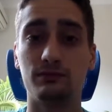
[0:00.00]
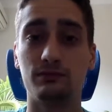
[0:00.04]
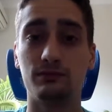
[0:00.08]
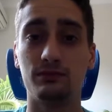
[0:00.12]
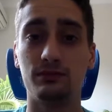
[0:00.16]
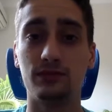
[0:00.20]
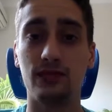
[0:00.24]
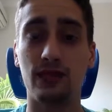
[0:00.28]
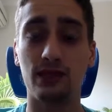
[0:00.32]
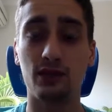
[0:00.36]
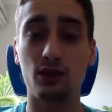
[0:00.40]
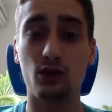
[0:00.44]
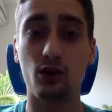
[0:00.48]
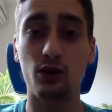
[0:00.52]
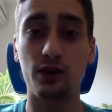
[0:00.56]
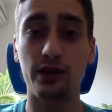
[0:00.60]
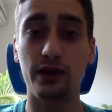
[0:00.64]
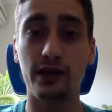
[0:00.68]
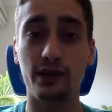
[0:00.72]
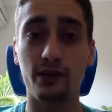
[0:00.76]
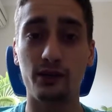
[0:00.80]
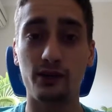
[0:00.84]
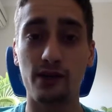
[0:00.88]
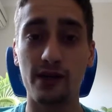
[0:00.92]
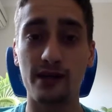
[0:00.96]
not only
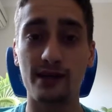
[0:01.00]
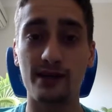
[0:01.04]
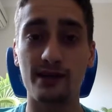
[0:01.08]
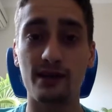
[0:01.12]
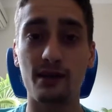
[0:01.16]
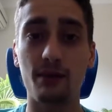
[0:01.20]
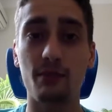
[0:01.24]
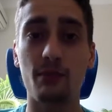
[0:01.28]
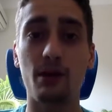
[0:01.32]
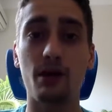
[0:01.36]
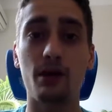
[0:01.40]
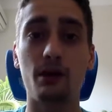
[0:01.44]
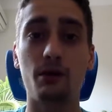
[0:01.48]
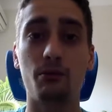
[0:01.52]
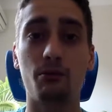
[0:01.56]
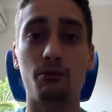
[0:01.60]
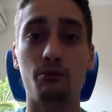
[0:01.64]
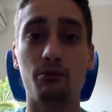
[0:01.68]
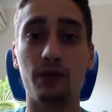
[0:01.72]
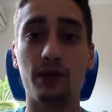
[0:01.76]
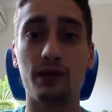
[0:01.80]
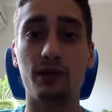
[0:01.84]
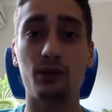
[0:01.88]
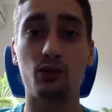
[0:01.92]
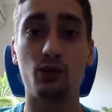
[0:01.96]
a great summer,
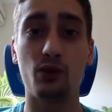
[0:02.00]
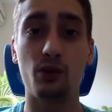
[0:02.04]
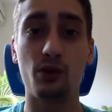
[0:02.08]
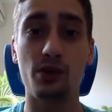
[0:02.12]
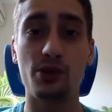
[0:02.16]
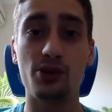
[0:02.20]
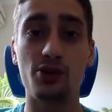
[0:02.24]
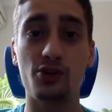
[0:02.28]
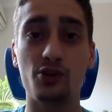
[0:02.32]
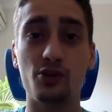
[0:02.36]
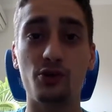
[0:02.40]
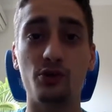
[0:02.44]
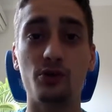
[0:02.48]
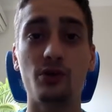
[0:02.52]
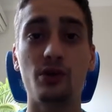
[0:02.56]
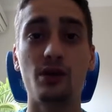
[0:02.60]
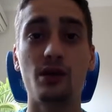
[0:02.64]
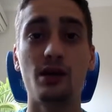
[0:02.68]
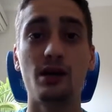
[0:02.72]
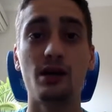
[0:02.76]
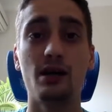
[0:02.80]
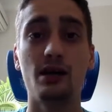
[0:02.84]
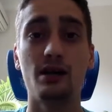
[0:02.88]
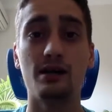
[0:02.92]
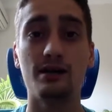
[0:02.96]
but we wish you
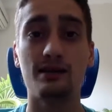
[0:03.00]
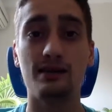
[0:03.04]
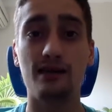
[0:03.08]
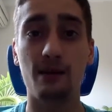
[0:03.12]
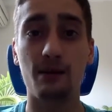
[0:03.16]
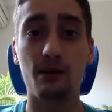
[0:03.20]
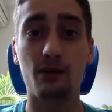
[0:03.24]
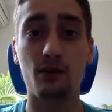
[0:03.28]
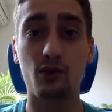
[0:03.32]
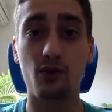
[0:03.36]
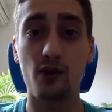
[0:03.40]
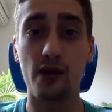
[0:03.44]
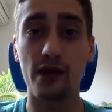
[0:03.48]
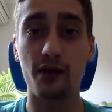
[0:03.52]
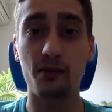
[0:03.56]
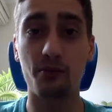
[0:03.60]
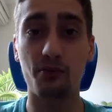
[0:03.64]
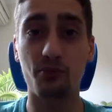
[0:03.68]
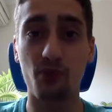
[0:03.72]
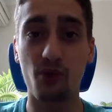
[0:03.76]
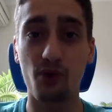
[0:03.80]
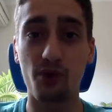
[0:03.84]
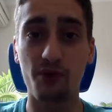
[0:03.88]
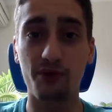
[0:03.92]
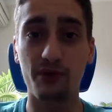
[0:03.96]
some great
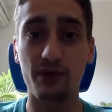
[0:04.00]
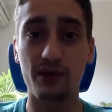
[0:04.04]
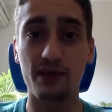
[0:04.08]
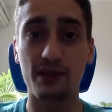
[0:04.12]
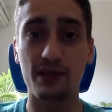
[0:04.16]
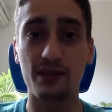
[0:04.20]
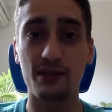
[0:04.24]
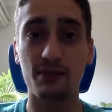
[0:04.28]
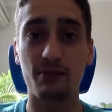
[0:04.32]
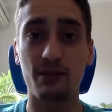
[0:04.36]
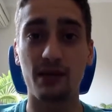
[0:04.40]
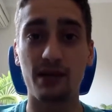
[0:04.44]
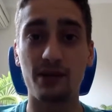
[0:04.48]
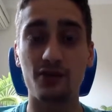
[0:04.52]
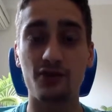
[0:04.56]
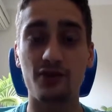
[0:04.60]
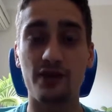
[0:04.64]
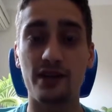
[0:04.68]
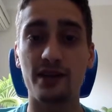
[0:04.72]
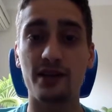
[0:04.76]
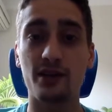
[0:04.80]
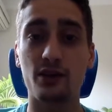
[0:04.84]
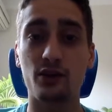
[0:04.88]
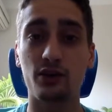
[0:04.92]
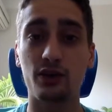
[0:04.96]
profits by
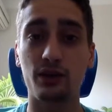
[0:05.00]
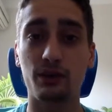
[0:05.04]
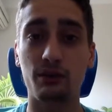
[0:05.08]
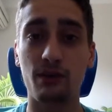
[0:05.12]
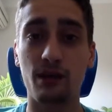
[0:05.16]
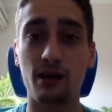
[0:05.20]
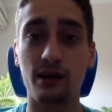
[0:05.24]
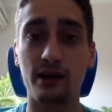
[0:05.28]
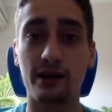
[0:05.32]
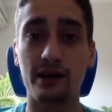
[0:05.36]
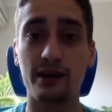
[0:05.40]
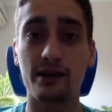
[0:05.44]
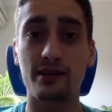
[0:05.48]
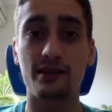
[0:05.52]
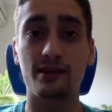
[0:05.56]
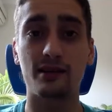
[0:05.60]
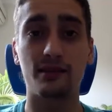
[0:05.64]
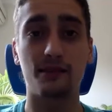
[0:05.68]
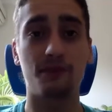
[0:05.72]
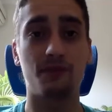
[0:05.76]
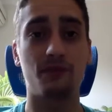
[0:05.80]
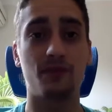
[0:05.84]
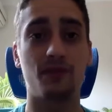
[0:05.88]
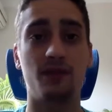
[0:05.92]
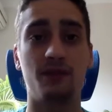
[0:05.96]
trading on the markets.
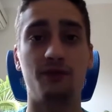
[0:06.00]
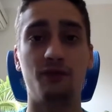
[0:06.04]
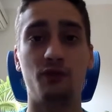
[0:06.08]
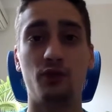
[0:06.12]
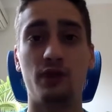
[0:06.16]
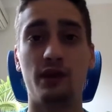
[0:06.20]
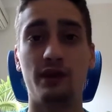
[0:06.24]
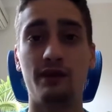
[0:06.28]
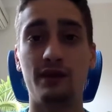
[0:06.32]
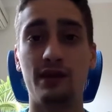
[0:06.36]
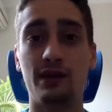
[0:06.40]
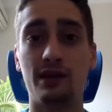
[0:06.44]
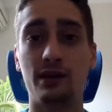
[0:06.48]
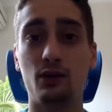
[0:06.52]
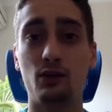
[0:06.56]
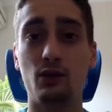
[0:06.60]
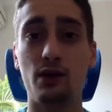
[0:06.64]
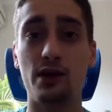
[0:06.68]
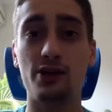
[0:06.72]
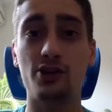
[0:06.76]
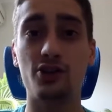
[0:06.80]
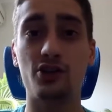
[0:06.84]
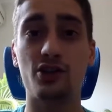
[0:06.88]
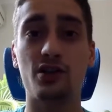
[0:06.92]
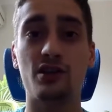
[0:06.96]
If you have any
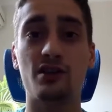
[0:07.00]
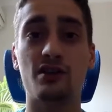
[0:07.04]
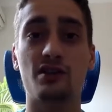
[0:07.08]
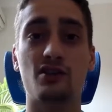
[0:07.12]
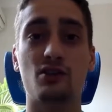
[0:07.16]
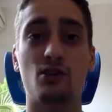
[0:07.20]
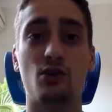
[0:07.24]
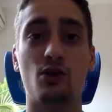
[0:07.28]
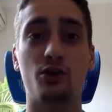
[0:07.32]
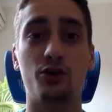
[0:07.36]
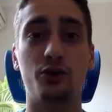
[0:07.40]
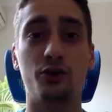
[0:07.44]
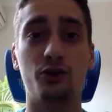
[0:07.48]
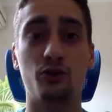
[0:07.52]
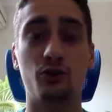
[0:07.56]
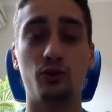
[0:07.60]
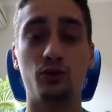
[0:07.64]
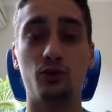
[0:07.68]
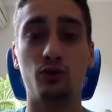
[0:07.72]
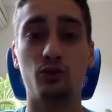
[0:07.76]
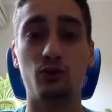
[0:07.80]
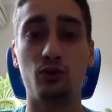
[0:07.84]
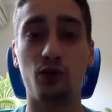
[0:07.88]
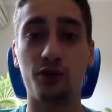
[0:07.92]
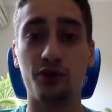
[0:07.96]
questions or you
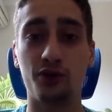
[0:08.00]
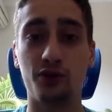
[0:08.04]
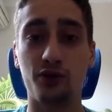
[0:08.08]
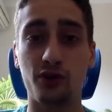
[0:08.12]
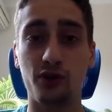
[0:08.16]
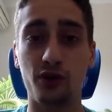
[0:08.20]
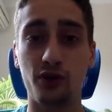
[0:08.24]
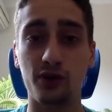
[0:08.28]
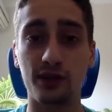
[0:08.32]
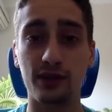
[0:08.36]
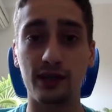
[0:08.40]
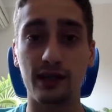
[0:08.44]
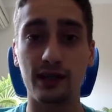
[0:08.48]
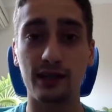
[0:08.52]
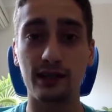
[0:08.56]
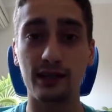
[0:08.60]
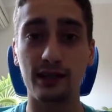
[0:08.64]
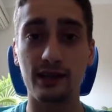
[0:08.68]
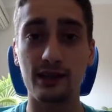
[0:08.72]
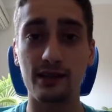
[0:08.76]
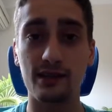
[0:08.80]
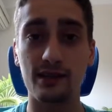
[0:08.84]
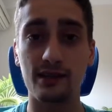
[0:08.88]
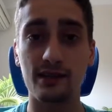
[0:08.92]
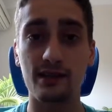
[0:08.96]
want to contact
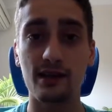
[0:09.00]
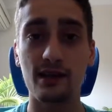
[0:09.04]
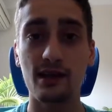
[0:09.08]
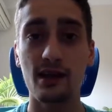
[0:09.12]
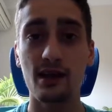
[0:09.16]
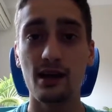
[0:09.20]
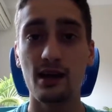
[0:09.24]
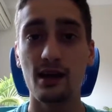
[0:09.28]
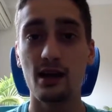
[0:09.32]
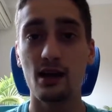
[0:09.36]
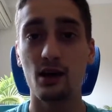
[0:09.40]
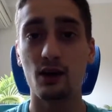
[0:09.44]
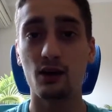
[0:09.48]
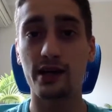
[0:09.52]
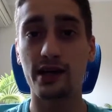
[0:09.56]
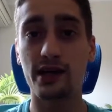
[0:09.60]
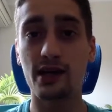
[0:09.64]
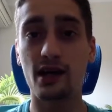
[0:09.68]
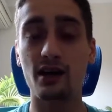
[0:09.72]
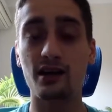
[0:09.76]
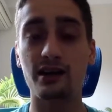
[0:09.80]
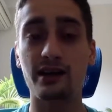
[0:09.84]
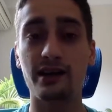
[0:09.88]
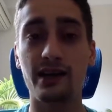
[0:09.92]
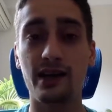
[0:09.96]
us
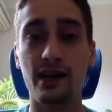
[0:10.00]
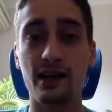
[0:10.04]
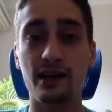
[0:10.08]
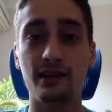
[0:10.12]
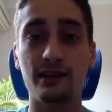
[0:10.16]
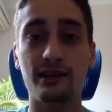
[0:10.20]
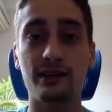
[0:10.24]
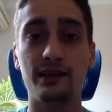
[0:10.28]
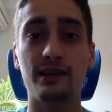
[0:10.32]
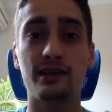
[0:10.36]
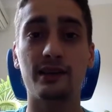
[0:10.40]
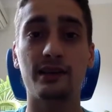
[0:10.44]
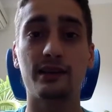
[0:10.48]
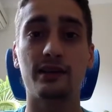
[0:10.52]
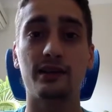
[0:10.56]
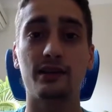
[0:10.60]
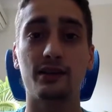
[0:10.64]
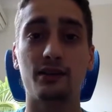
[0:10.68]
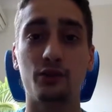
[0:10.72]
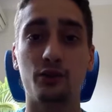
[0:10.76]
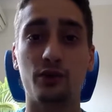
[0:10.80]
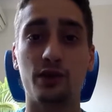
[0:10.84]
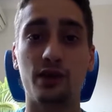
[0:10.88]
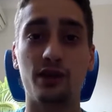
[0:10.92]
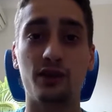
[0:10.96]
regarding anything,
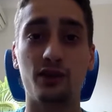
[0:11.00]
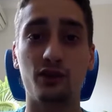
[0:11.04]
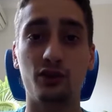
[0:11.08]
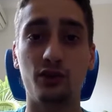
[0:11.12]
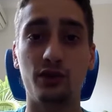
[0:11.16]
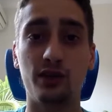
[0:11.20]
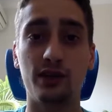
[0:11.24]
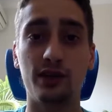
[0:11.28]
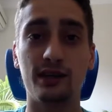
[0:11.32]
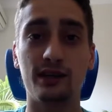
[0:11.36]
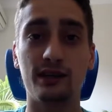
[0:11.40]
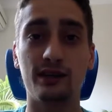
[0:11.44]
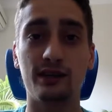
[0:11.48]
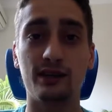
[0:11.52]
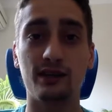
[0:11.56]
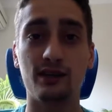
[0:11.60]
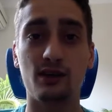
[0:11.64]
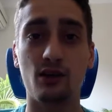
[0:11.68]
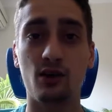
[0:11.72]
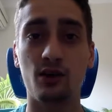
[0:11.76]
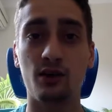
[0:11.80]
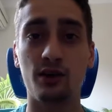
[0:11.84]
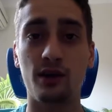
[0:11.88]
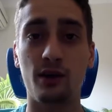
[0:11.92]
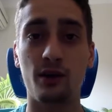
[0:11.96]
you can do it
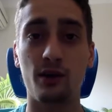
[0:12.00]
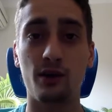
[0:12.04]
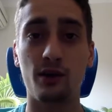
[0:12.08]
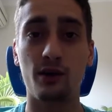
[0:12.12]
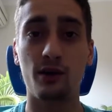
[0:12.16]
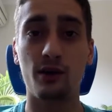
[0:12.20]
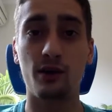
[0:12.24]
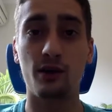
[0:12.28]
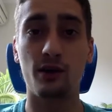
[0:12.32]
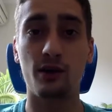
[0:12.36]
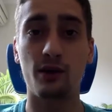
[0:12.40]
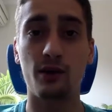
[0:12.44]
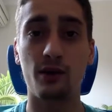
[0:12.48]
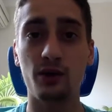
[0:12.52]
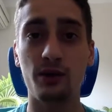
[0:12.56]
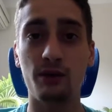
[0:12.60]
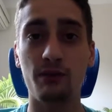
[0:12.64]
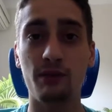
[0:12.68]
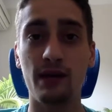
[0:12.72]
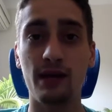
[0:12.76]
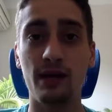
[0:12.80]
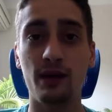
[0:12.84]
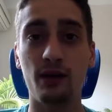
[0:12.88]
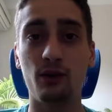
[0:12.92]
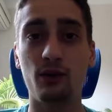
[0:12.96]
on our official
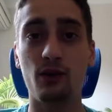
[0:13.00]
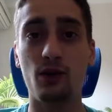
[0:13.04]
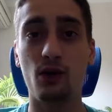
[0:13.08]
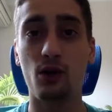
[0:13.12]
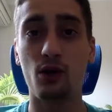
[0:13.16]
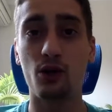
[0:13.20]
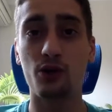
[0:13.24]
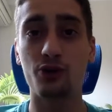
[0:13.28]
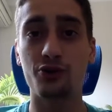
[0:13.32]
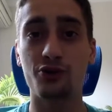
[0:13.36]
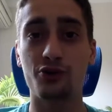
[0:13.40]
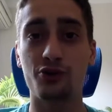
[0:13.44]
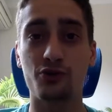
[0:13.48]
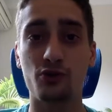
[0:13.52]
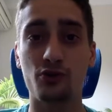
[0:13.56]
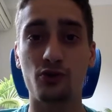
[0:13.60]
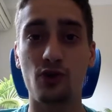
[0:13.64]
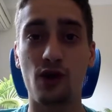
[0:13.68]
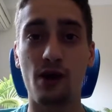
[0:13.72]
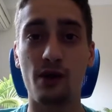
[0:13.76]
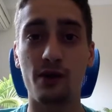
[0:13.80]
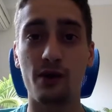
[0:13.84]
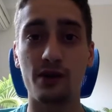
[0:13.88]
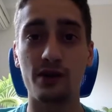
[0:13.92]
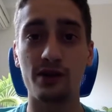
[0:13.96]
email or through
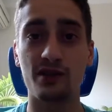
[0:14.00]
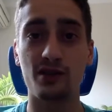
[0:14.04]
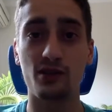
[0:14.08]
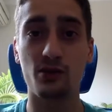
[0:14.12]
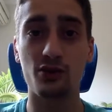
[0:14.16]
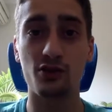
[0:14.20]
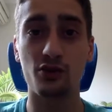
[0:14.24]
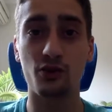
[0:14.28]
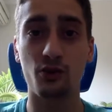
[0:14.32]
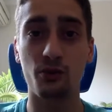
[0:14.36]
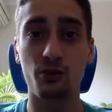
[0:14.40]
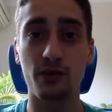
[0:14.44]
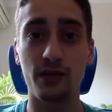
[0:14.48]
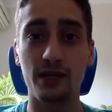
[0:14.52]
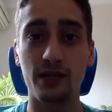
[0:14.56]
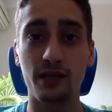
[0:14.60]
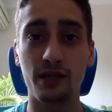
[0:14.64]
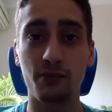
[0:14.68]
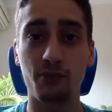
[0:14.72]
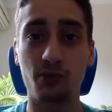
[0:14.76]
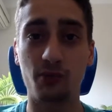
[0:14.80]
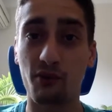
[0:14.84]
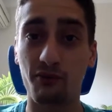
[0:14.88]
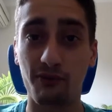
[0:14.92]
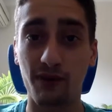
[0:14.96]
our social media
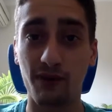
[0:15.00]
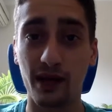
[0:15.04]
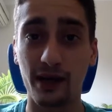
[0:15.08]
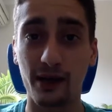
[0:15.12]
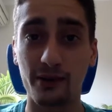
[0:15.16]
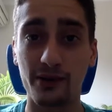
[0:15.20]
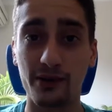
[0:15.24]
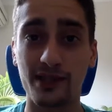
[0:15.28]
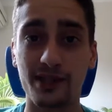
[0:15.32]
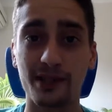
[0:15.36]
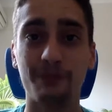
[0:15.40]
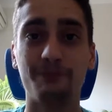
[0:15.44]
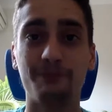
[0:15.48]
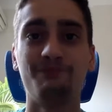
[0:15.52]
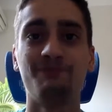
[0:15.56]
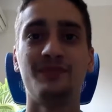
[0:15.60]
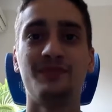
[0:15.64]
profiles.